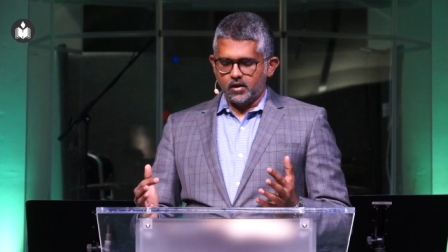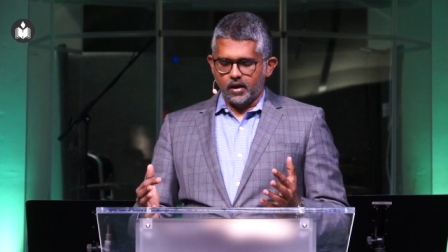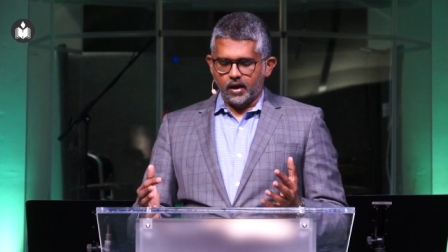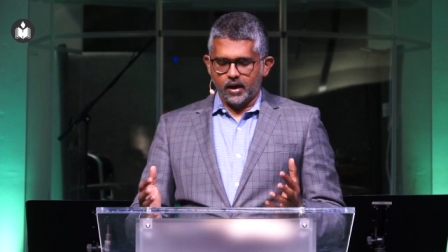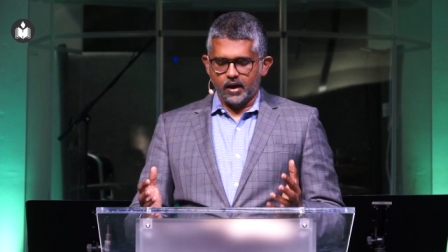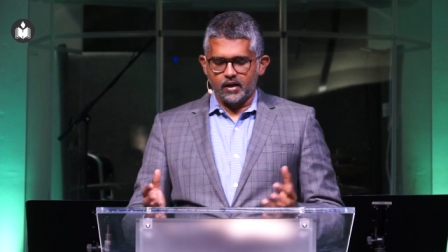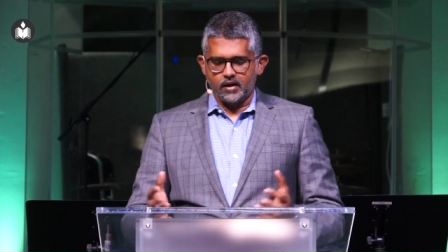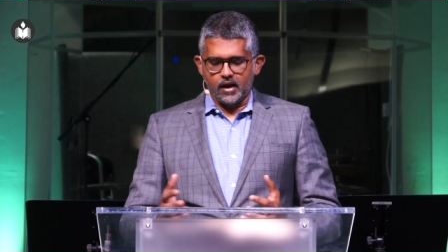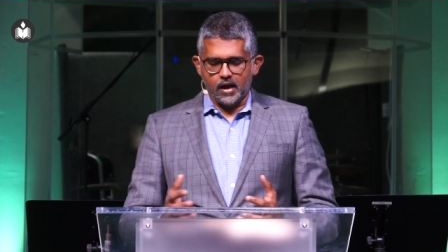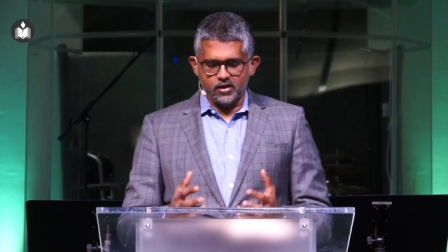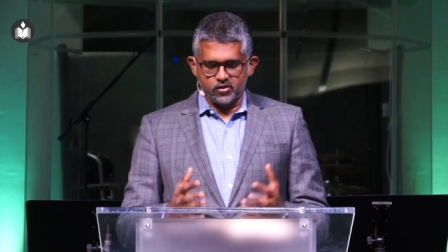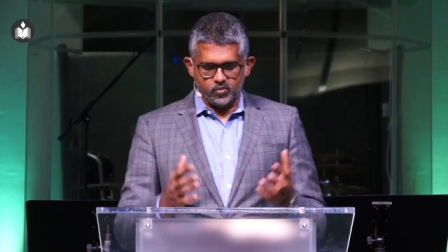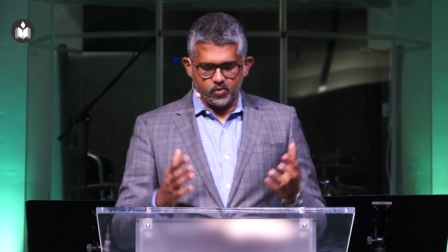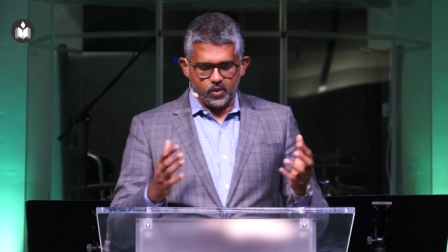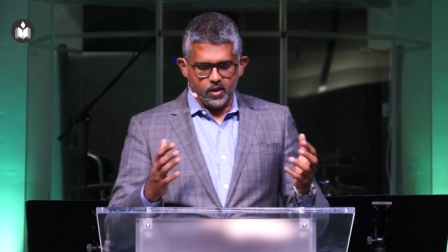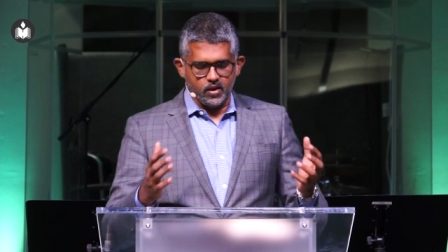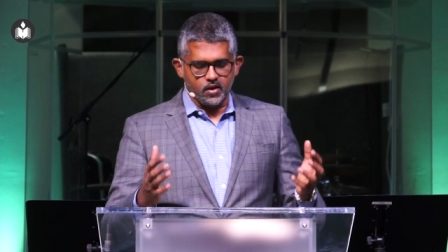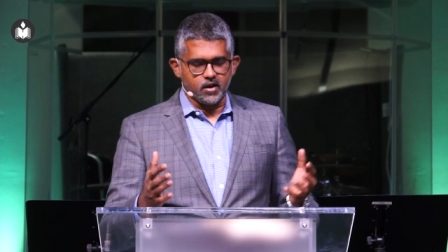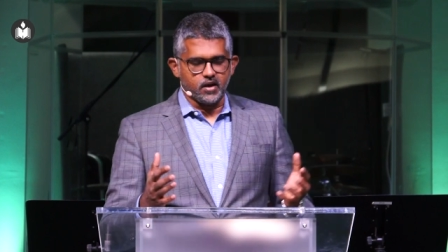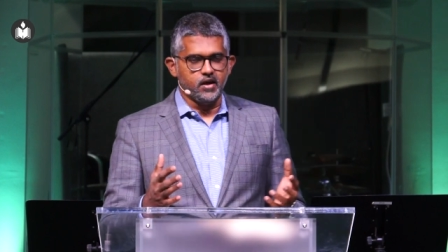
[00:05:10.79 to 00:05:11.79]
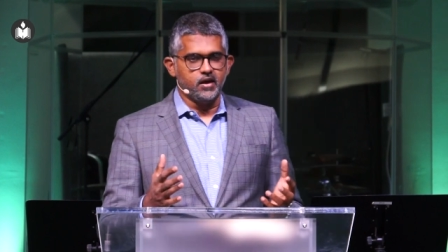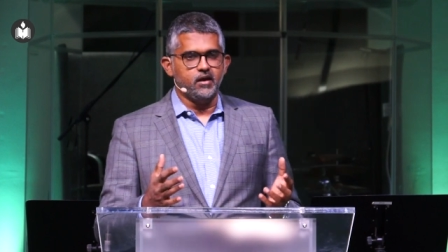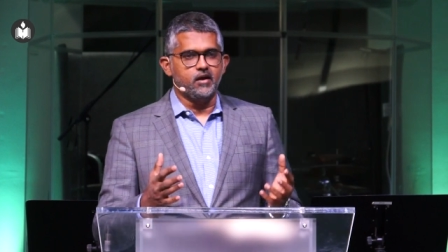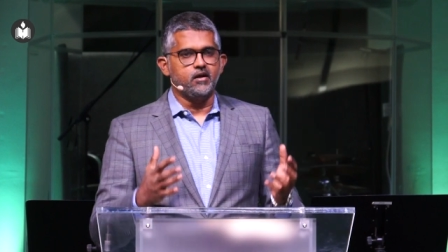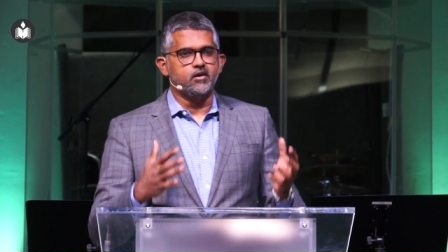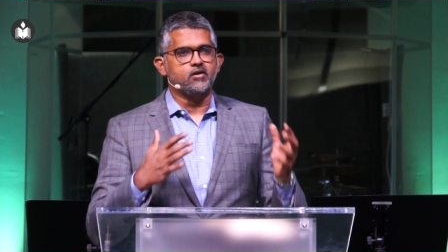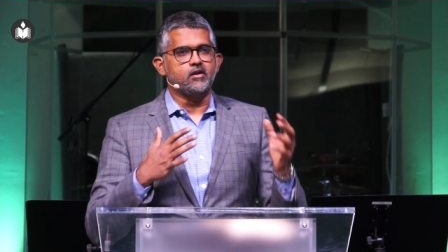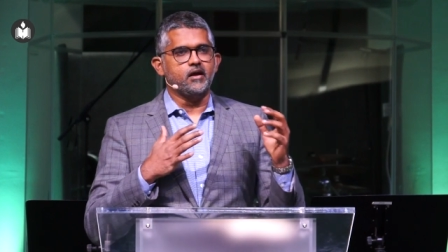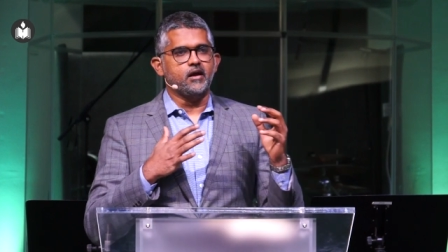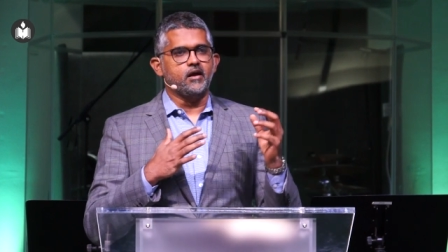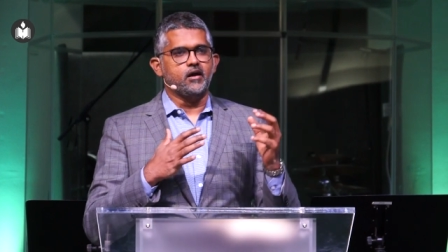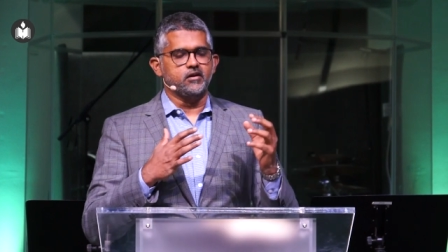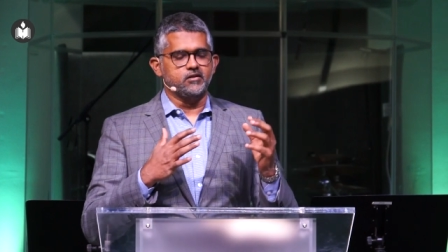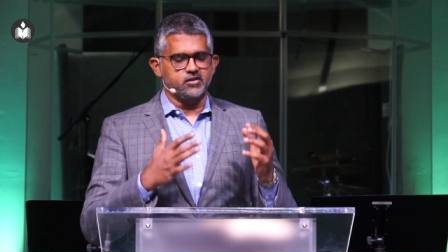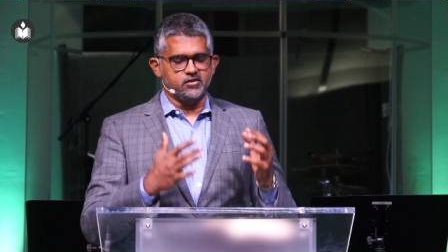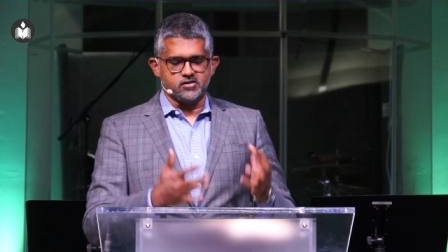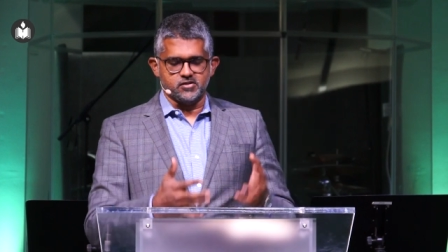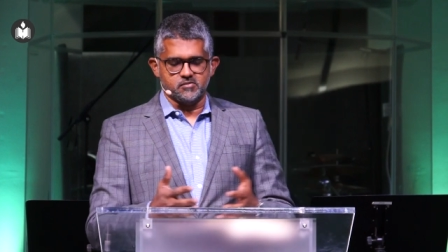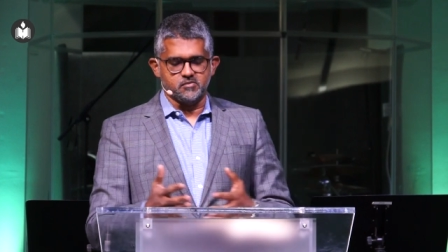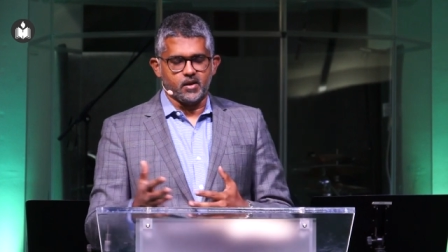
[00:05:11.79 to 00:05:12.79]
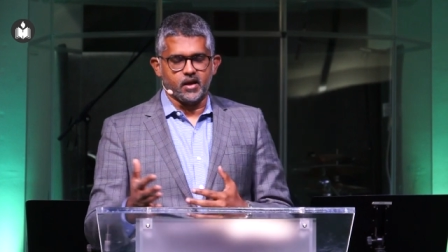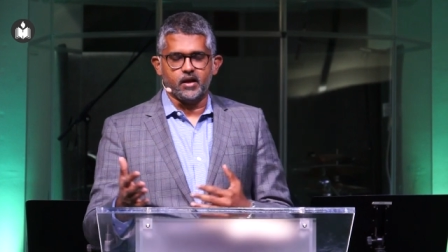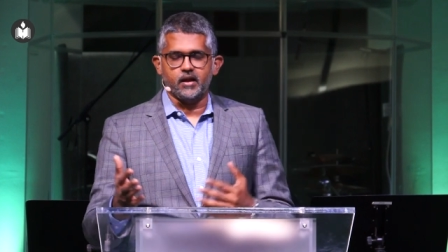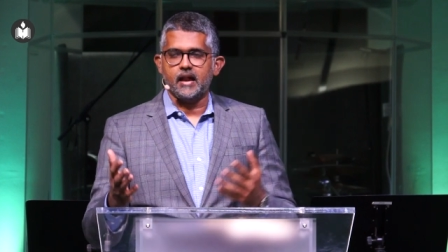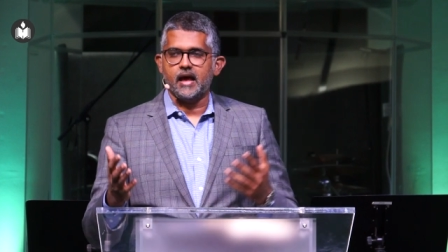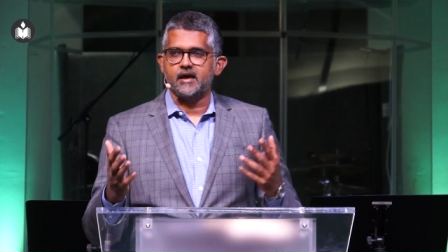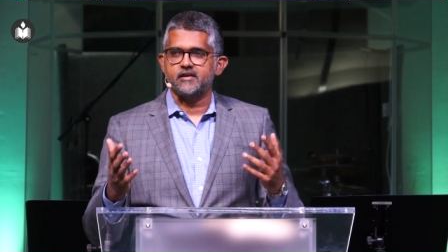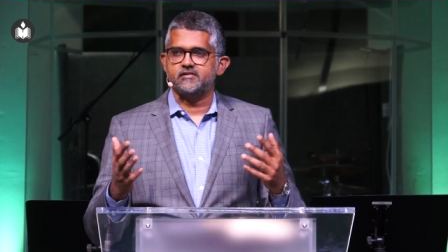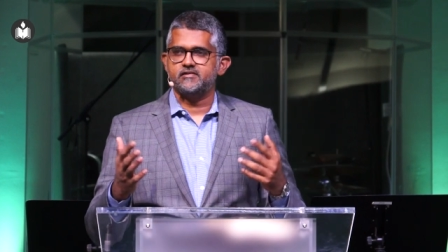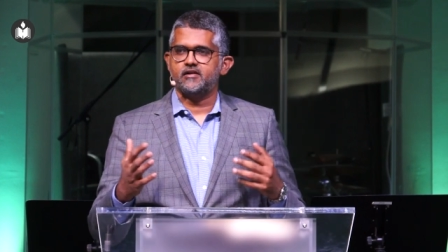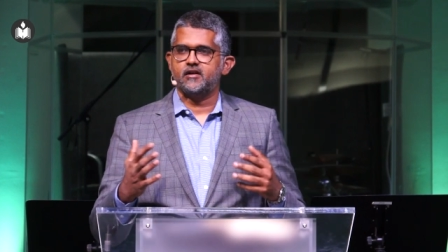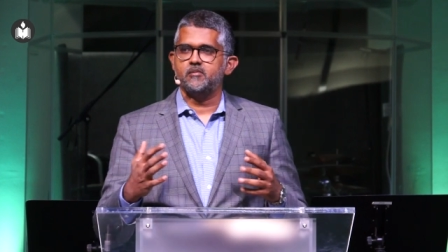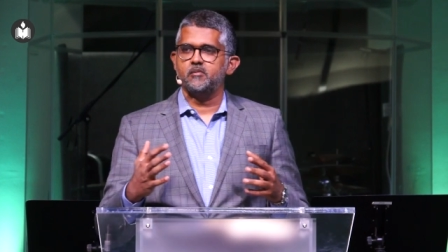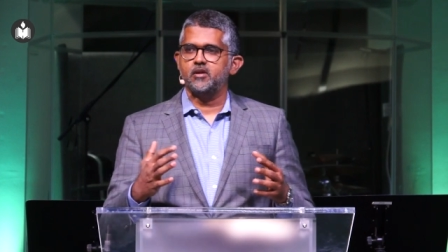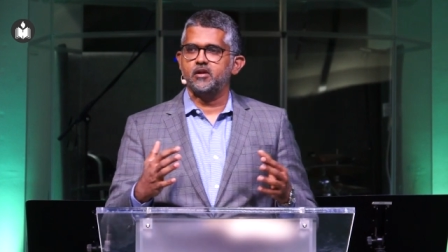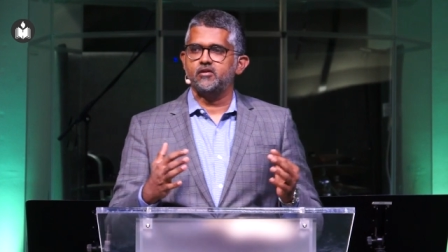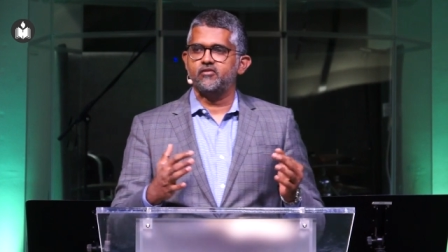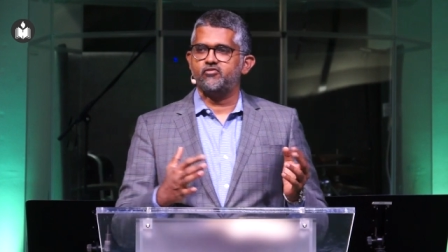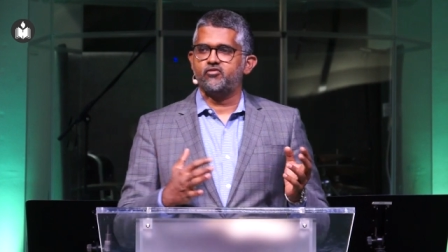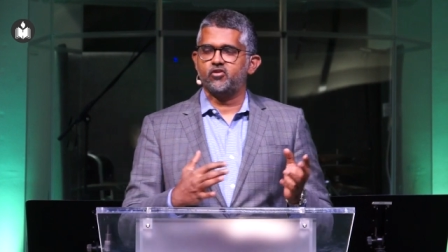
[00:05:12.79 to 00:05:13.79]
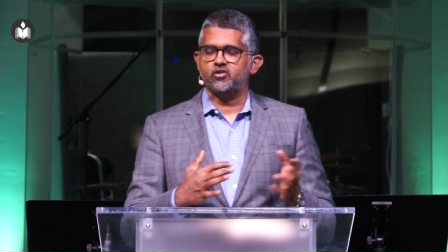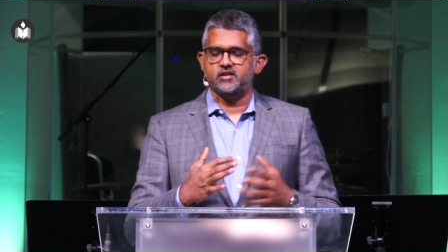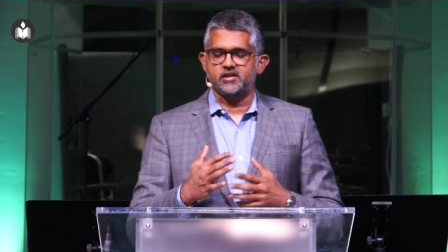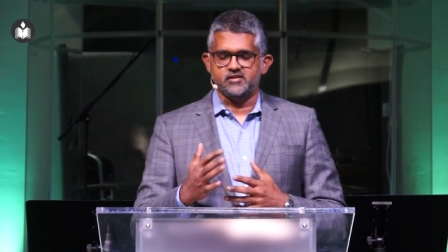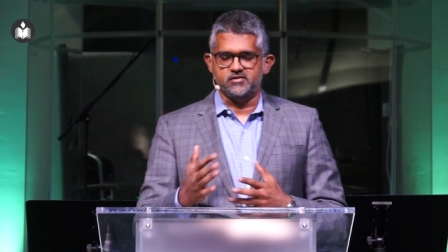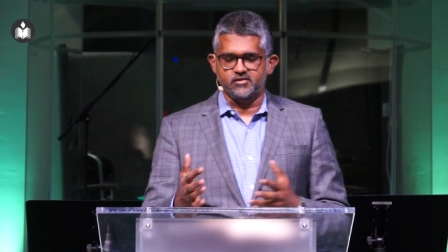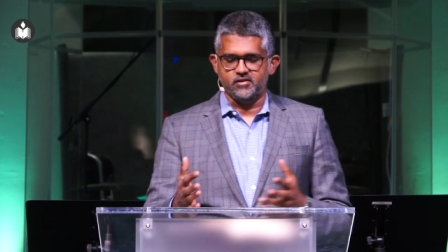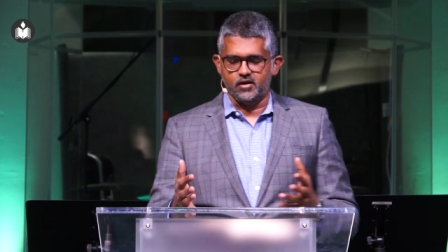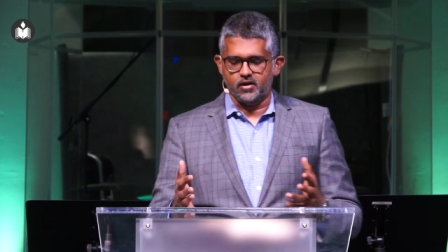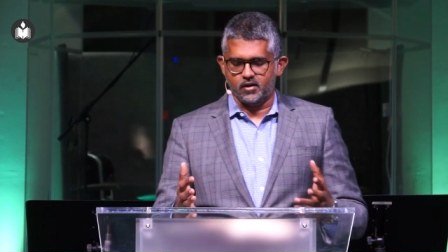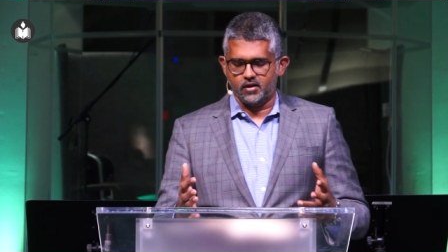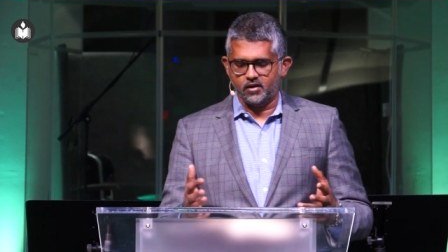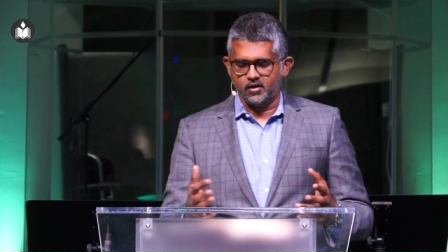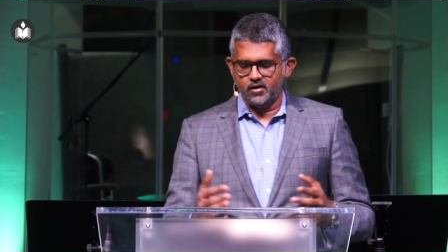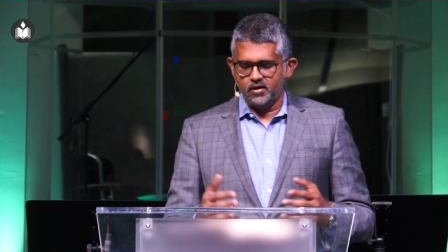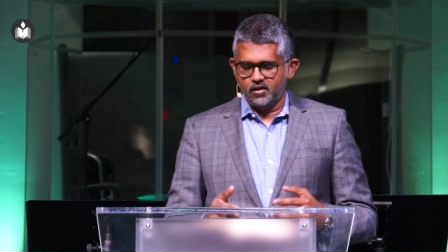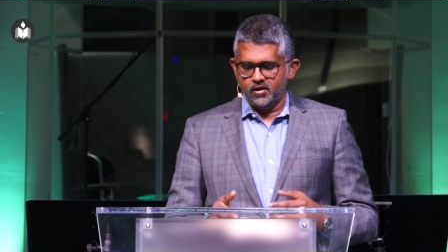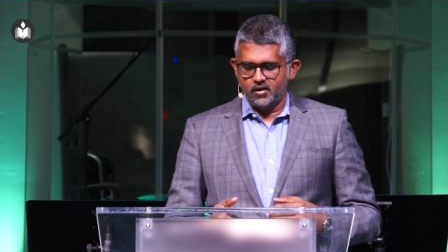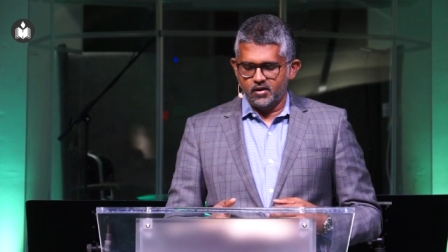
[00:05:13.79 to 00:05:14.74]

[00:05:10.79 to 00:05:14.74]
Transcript: And as we are here, uh, this is my last sermon for this year,